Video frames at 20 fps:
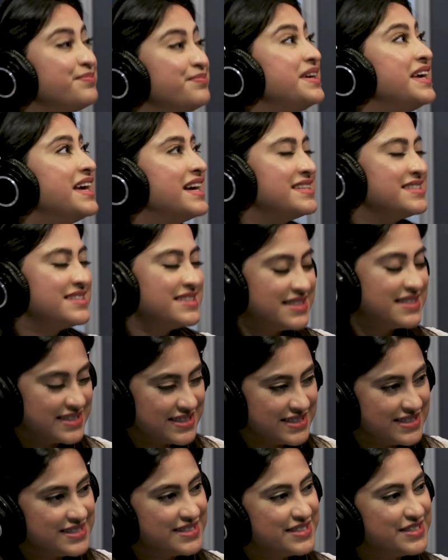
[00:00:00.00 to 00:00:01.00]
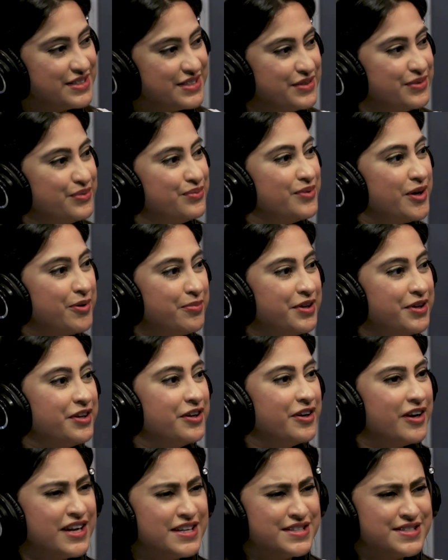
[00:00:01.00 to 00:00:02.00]
be hesitant to rubbing
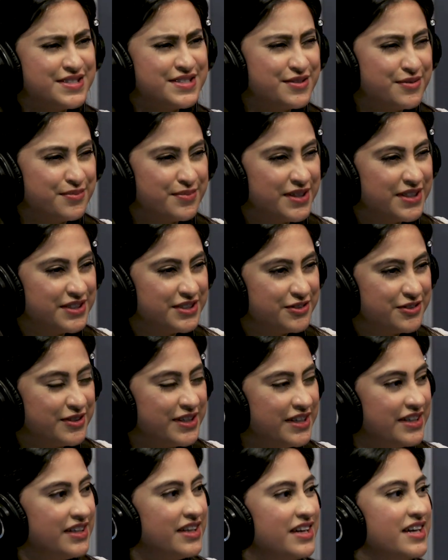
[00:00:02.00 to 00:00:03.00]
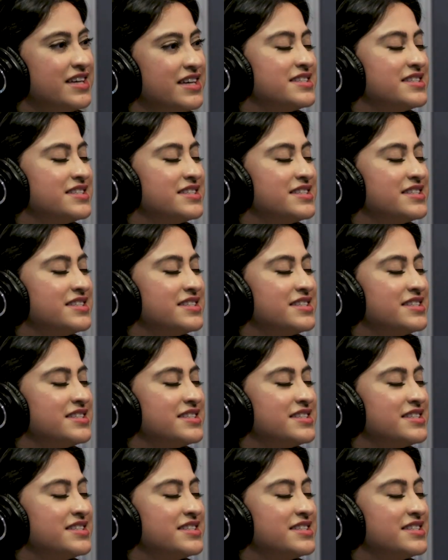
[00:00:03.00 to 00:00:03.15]
your eyes too much, right?